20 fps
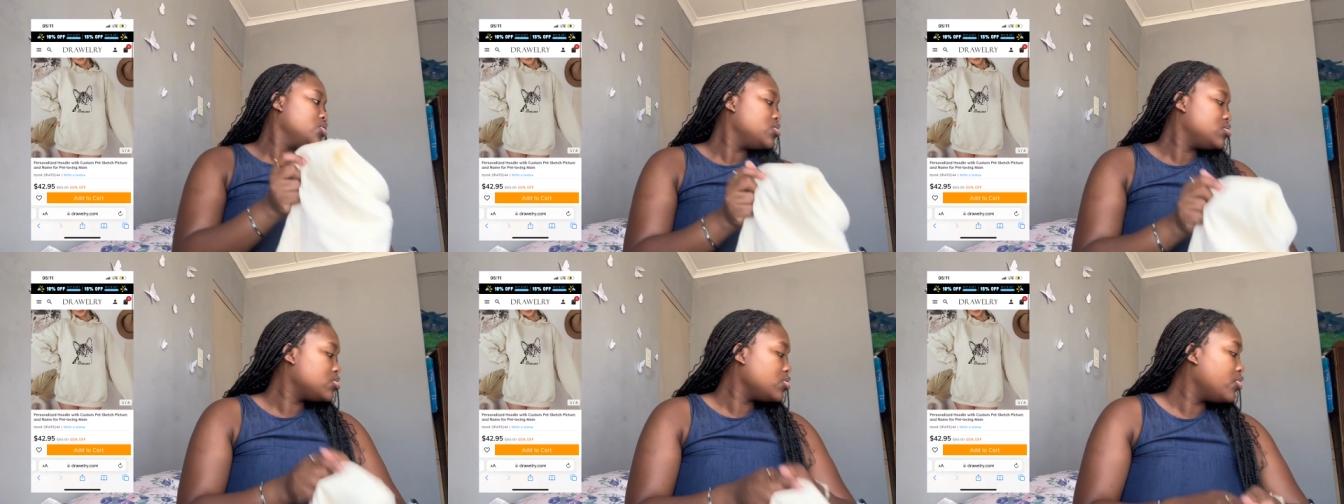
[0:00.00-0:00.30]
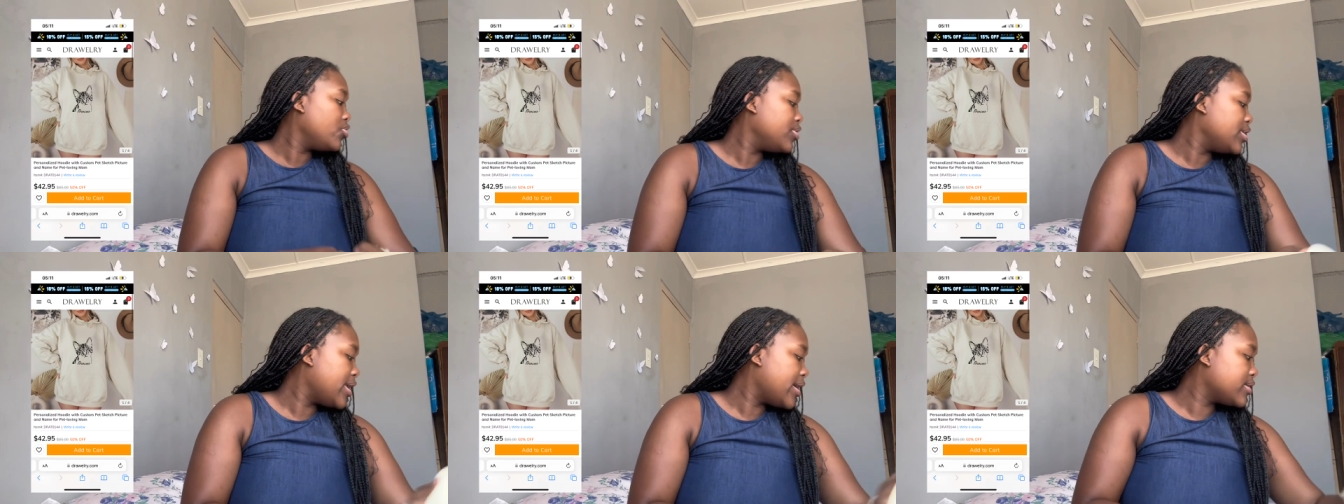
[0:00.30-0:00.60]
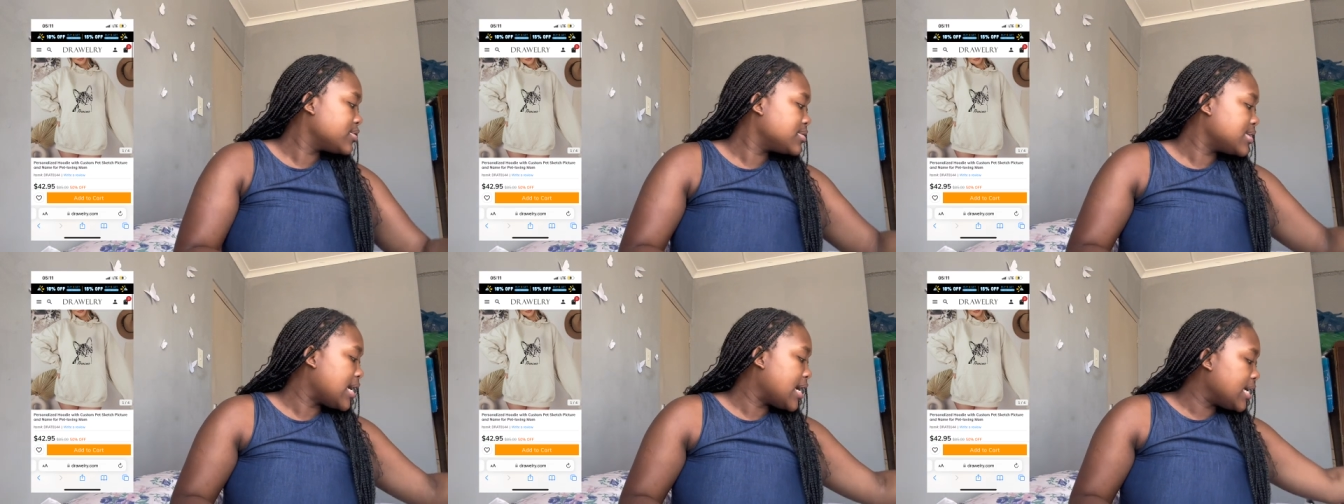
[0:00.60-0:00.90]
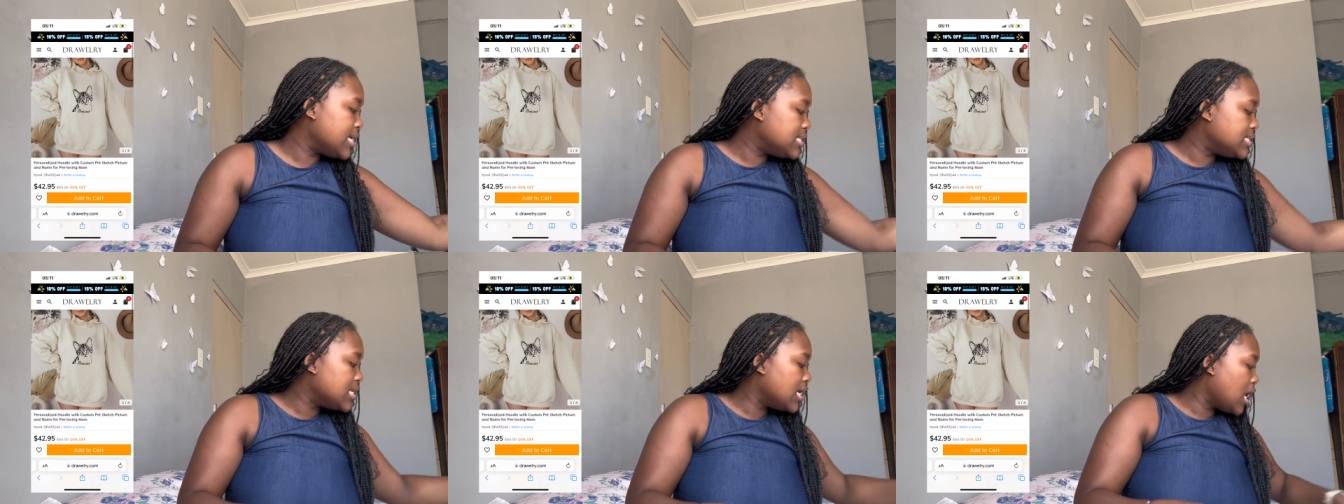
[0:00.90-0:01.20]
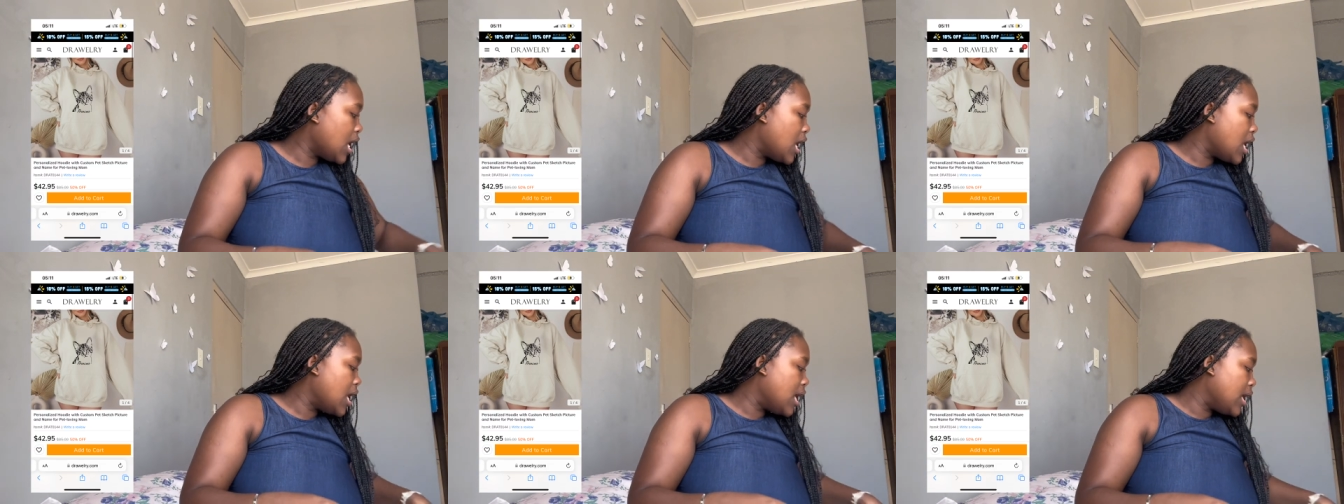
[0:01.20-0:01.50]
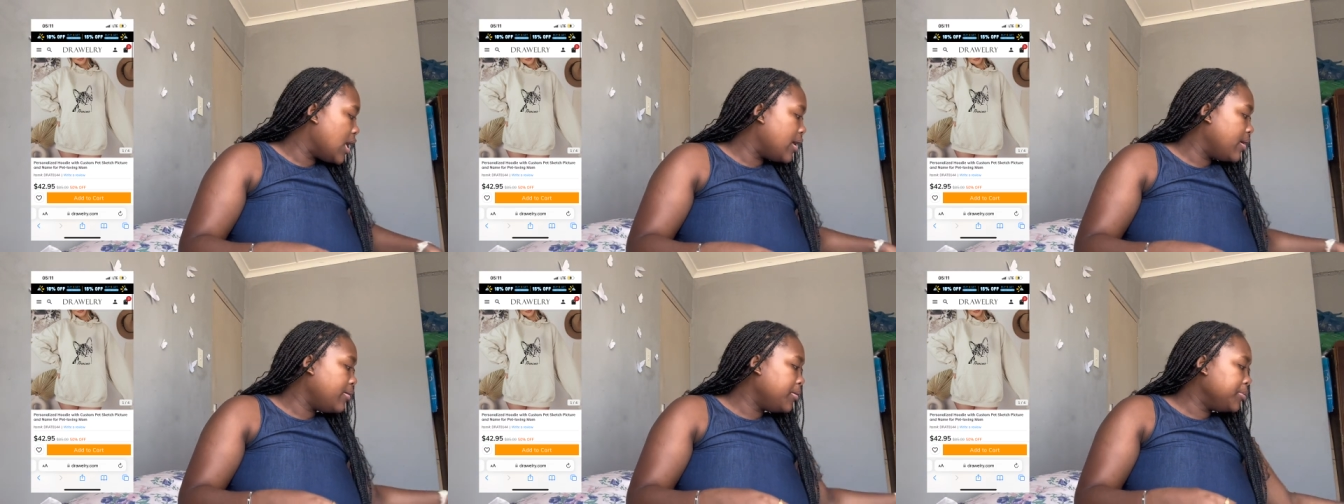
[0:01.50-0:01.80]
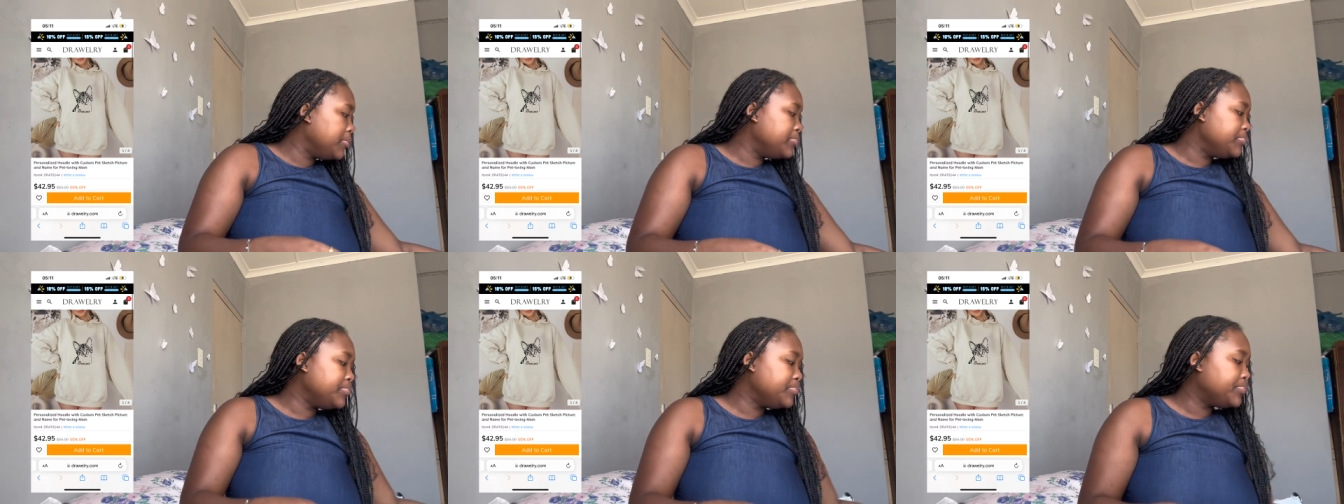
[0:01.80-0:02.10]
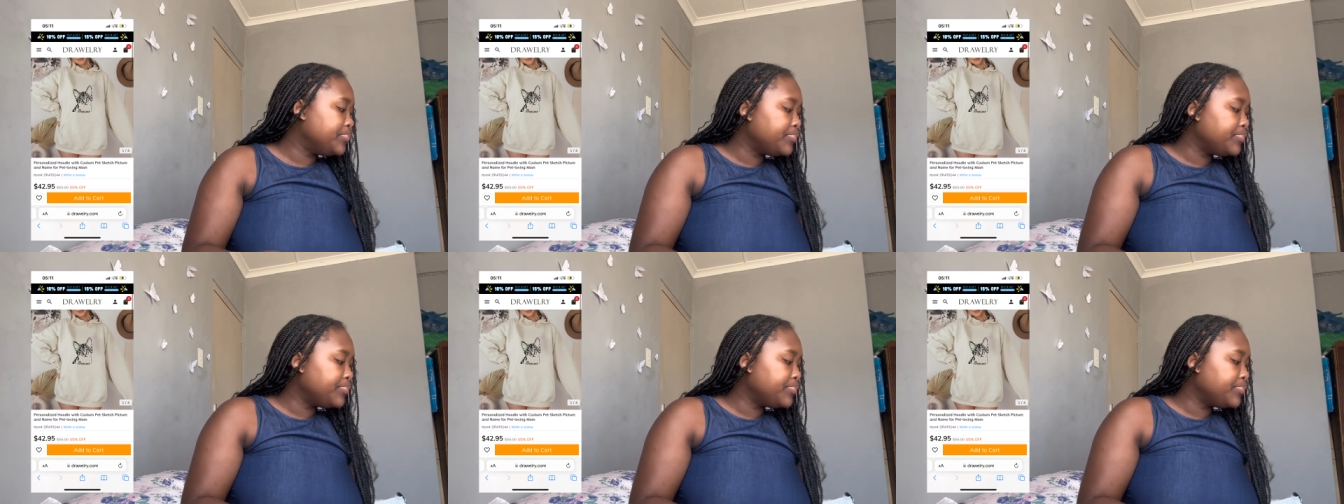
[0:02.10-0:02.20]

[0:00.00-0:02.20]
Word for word: so next item